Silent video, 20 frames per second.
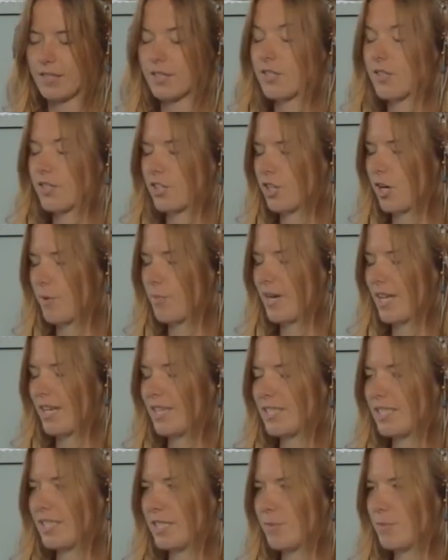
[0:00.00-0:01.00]
the
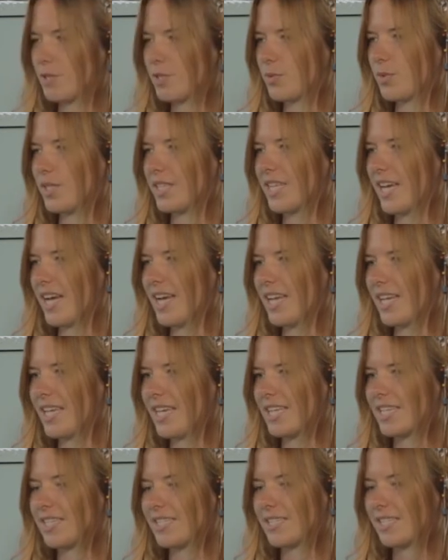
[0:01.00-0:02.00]
commonalities between that
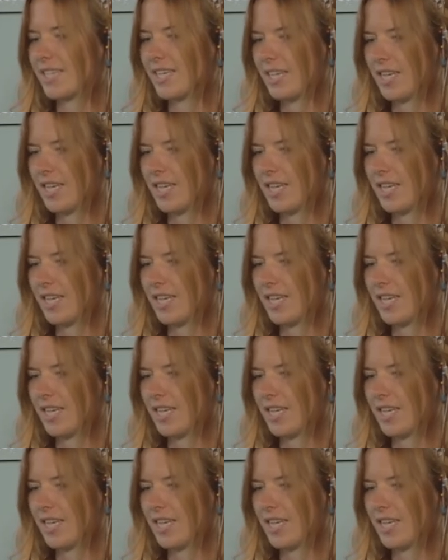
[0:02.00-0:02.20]
is